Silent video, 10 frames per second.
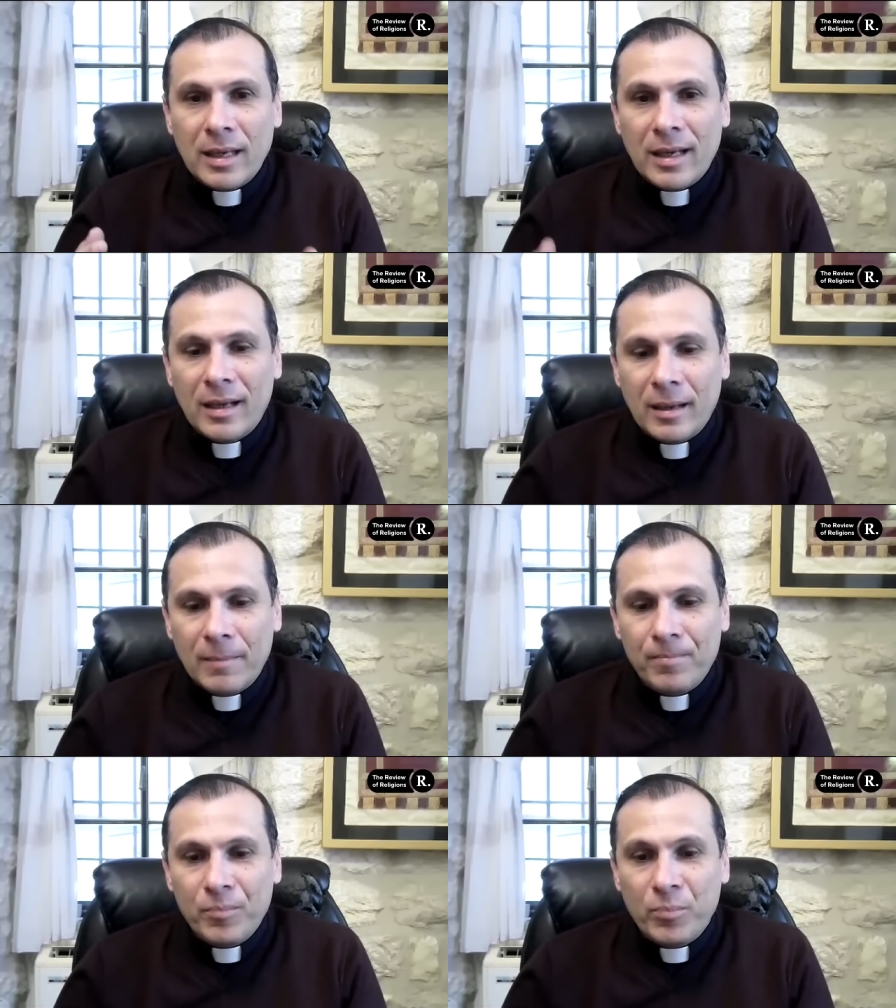
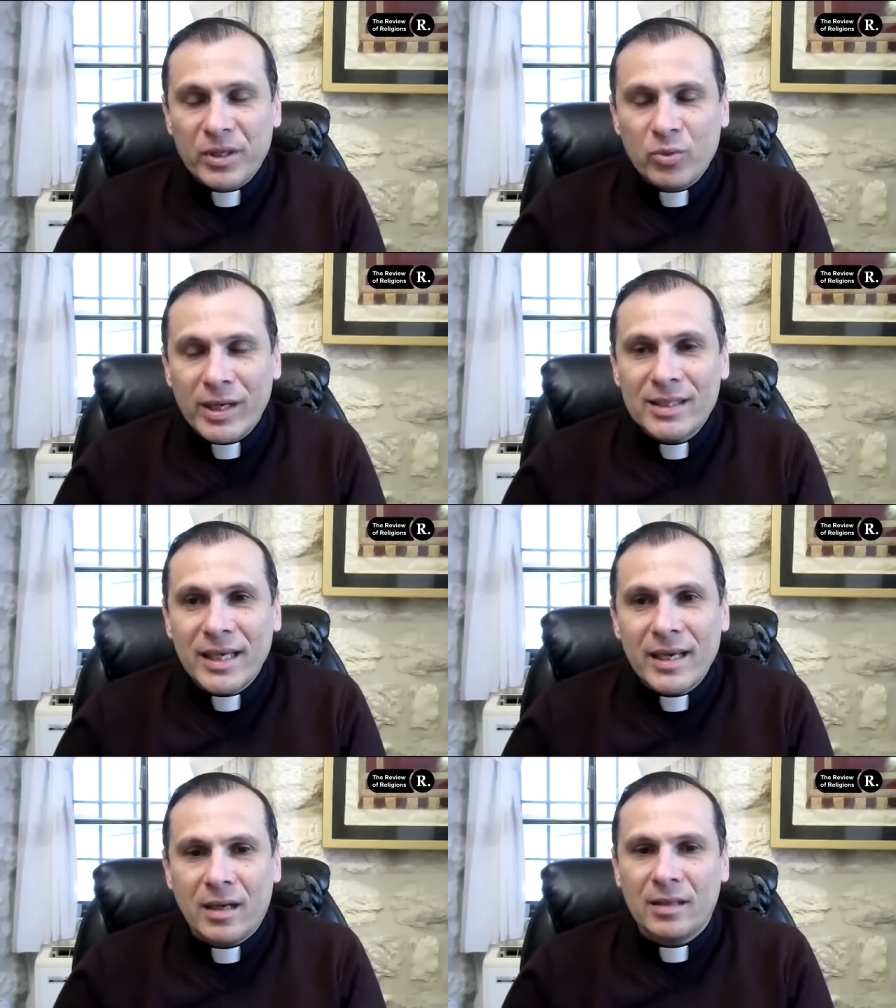Uh, but when I
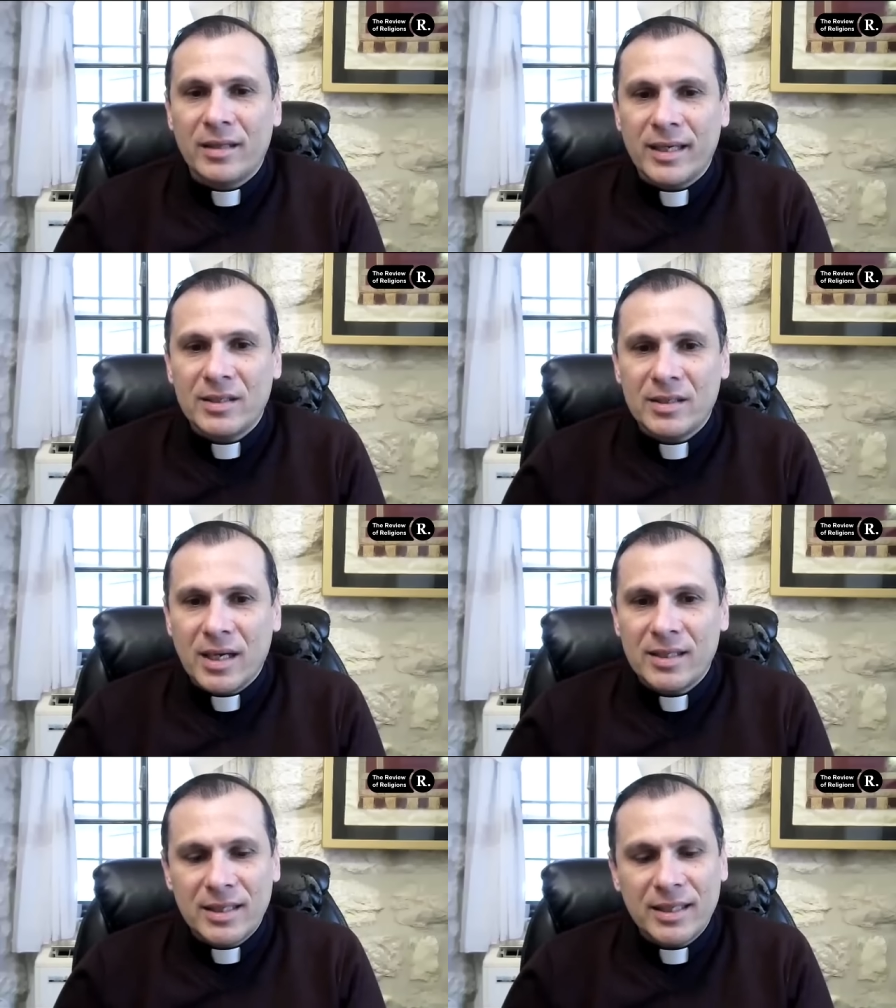say God takes
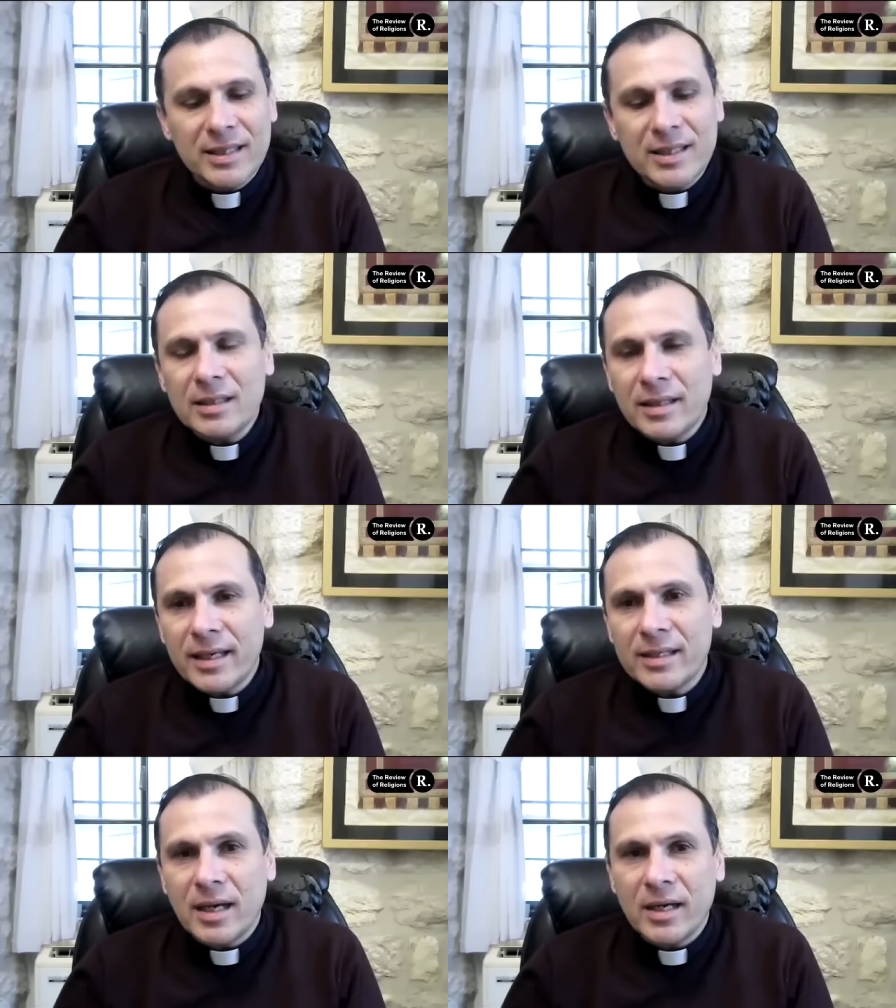sides, he does not
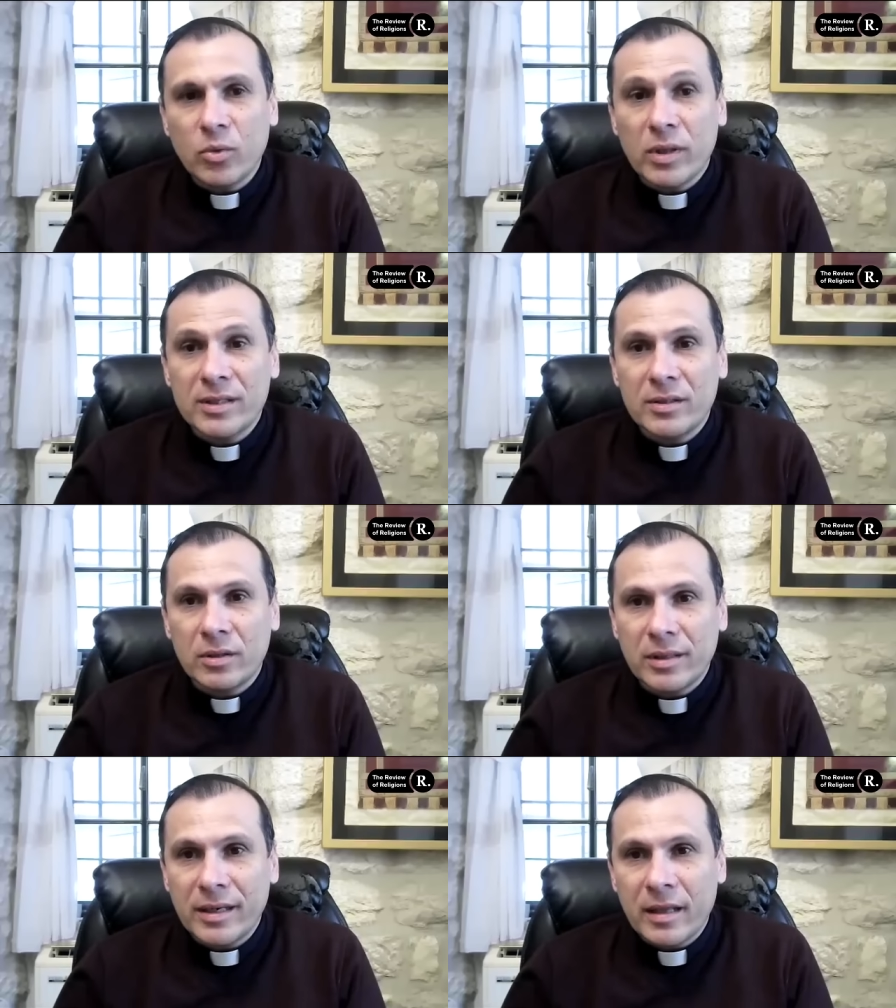take sides with a
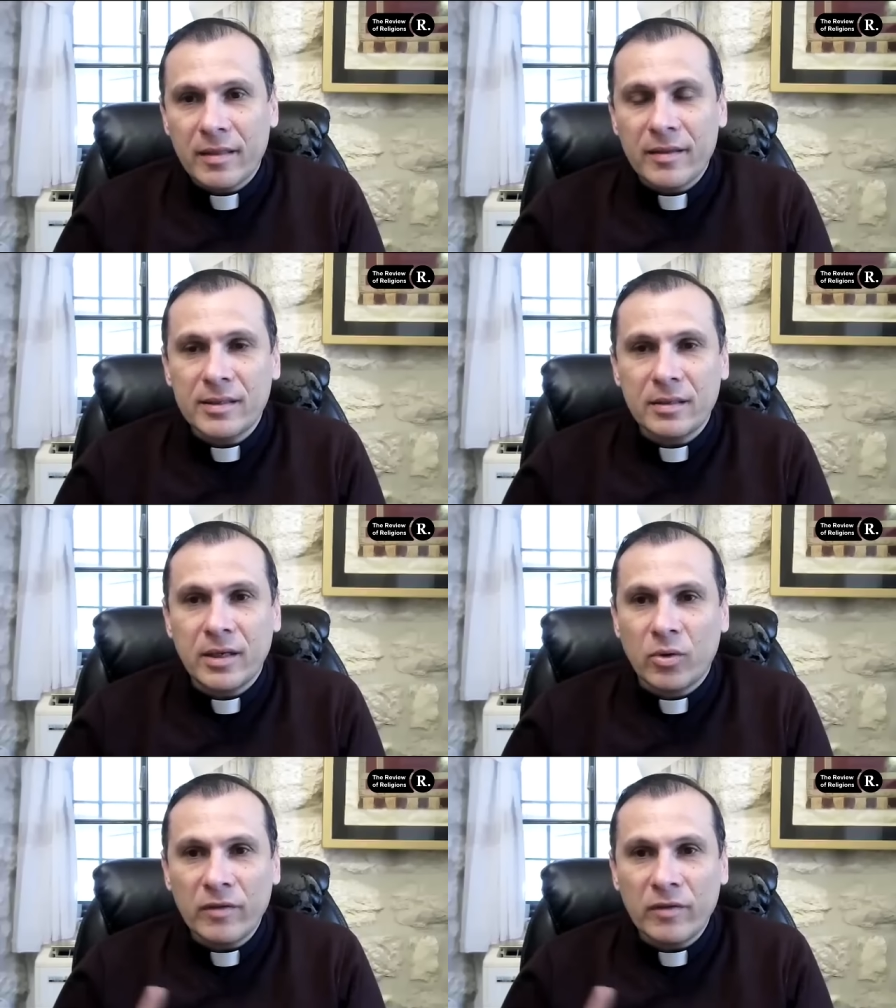certain
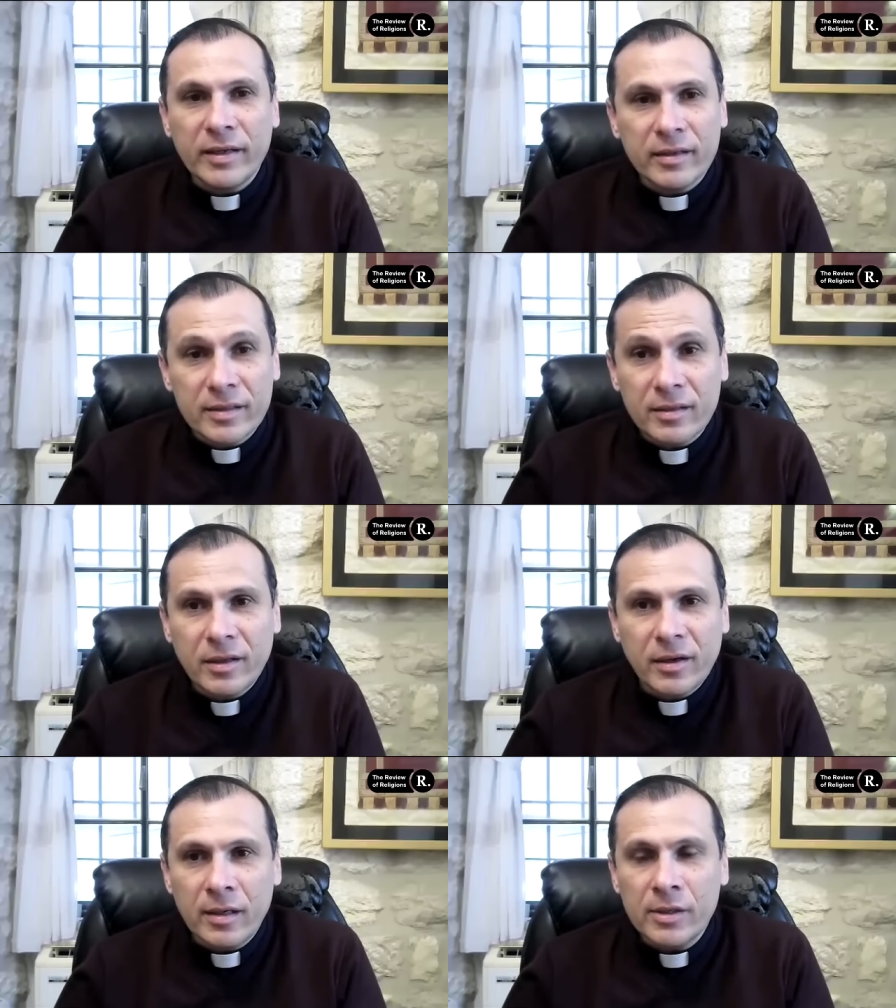ethnicity or even a
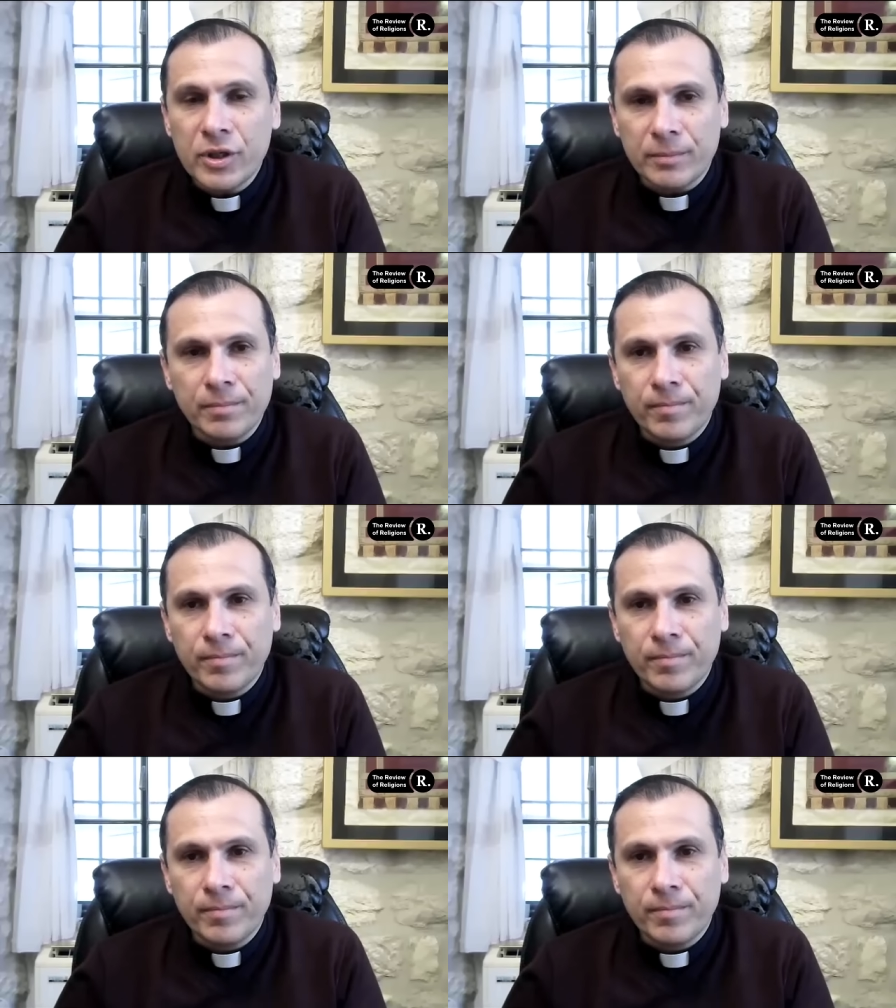certain religion.